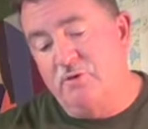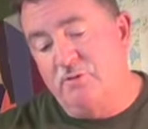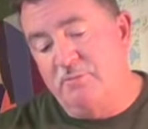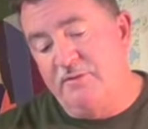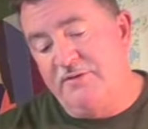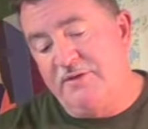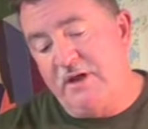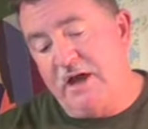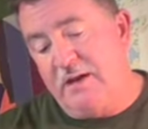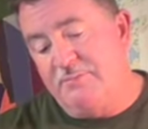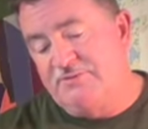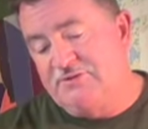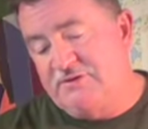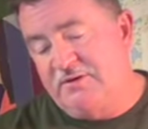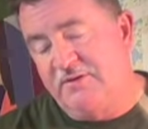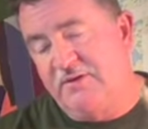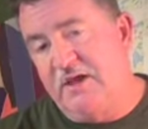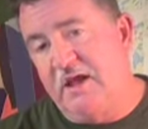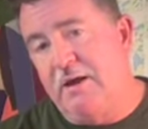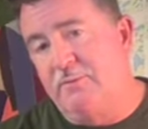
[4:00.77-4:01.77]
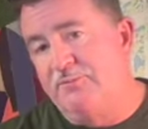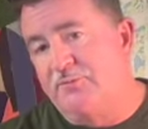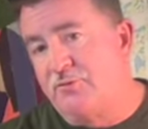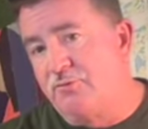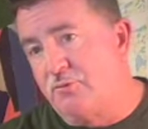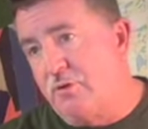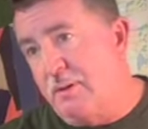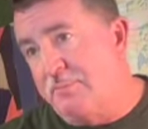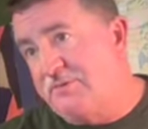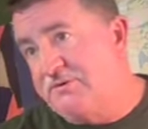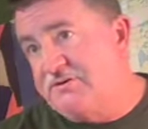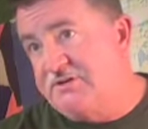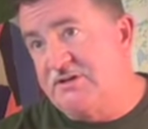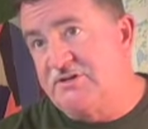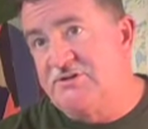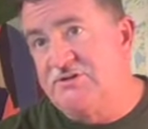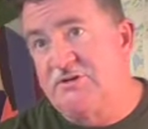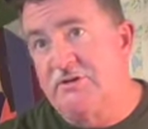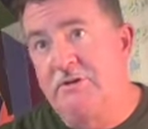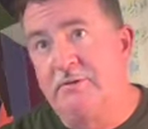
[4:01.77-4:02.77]
but the object of the game, through
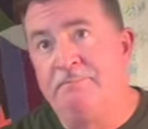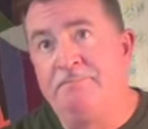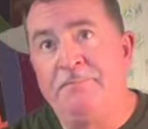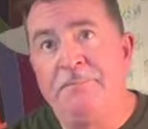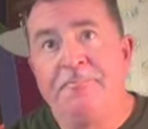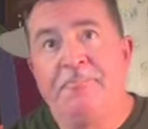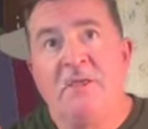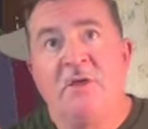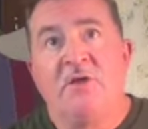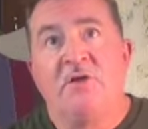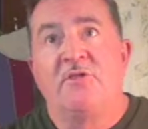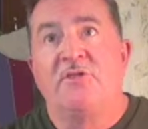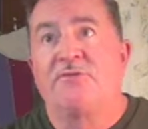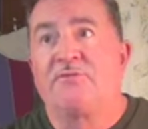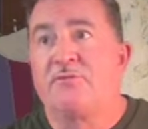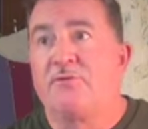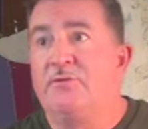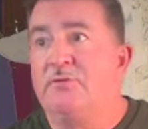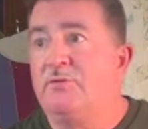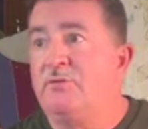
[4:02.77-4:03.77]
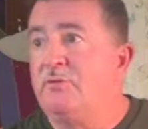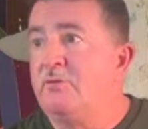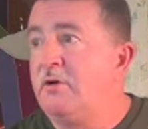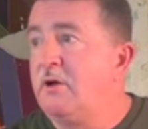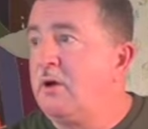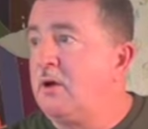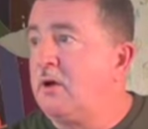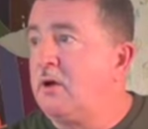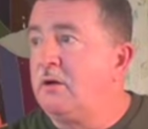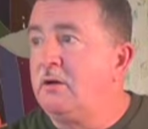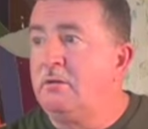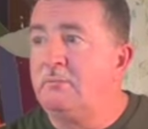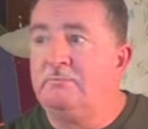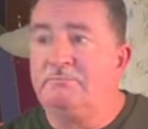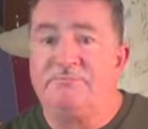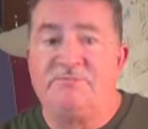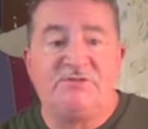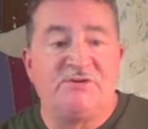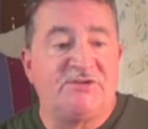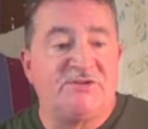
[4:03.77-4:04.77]
repetition, through
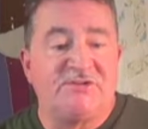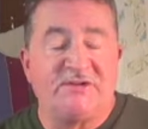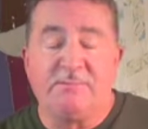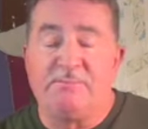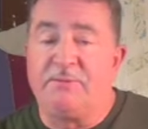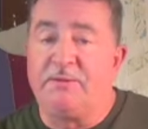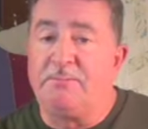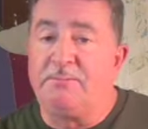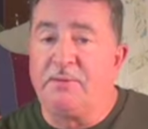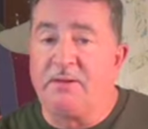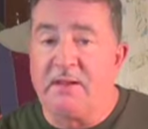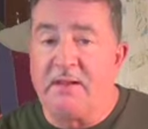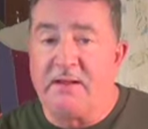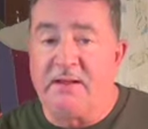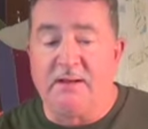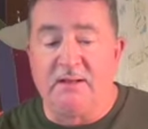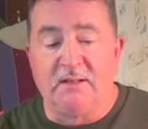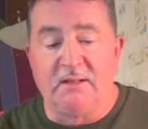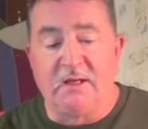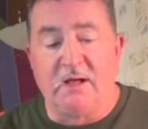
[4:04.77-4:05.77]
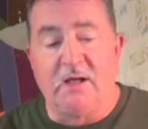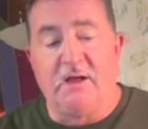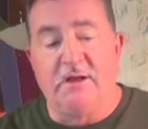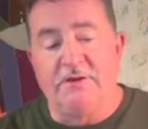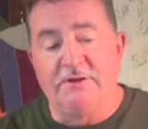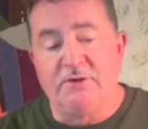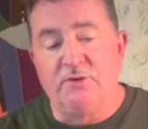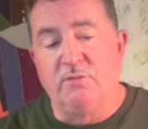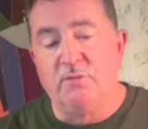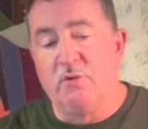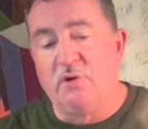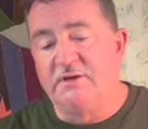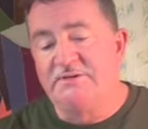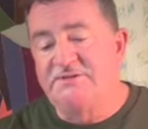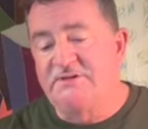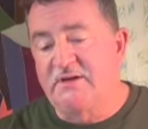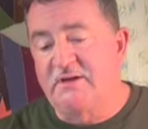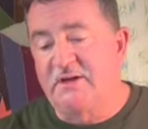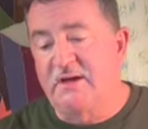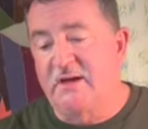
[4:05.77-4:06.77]
just simply playing a lot, you want
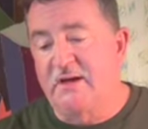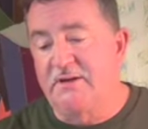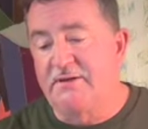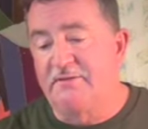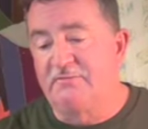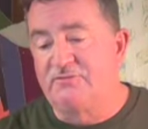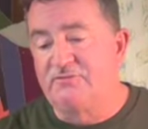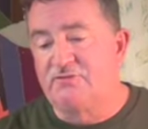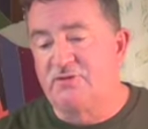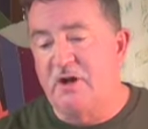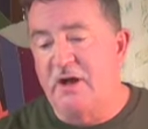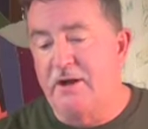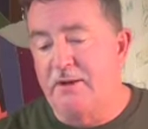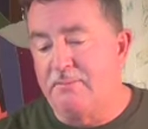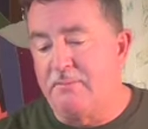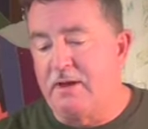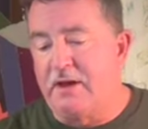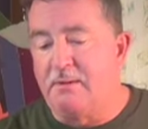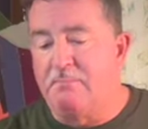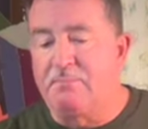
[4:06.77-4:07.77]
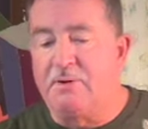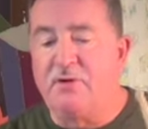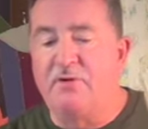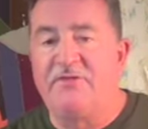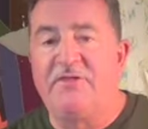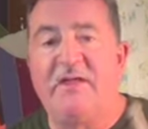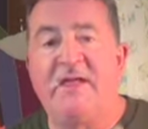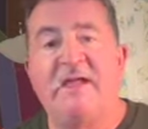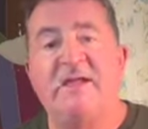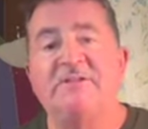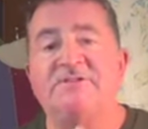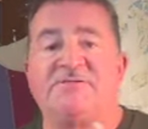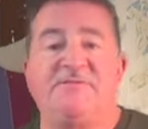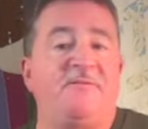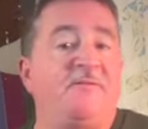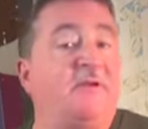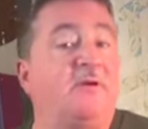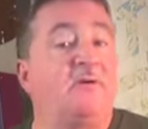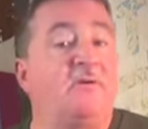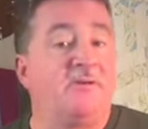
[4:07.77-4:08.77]
to kind of try to make both hands
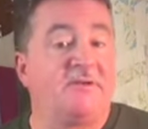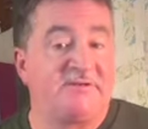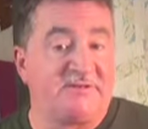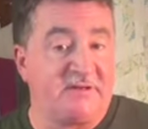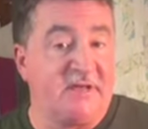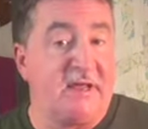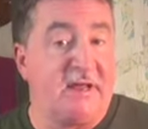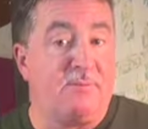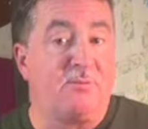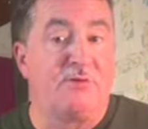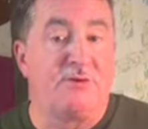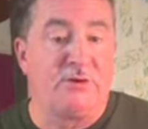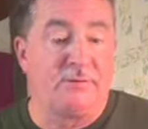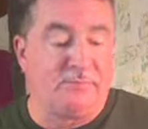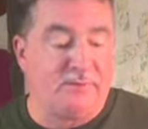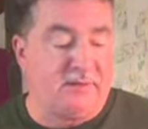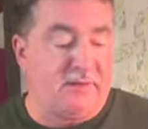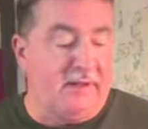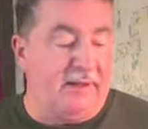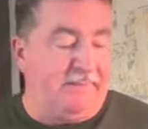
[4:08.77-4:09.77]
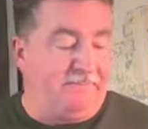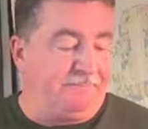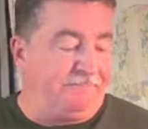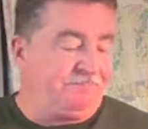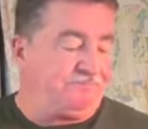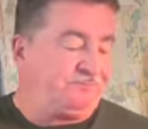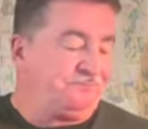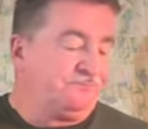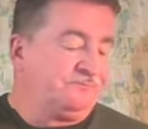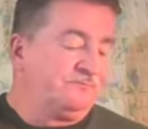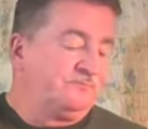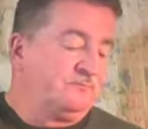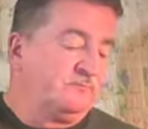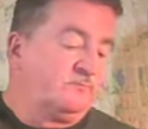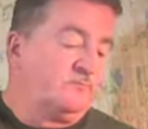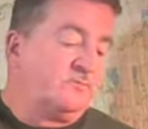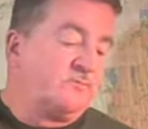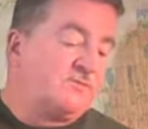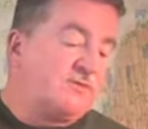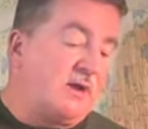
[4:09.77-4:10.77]
feel the same when you play.
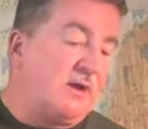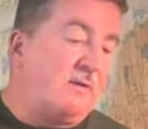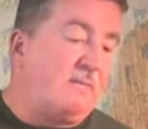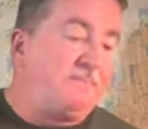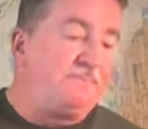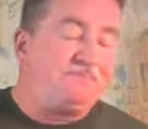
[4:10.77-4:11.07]
So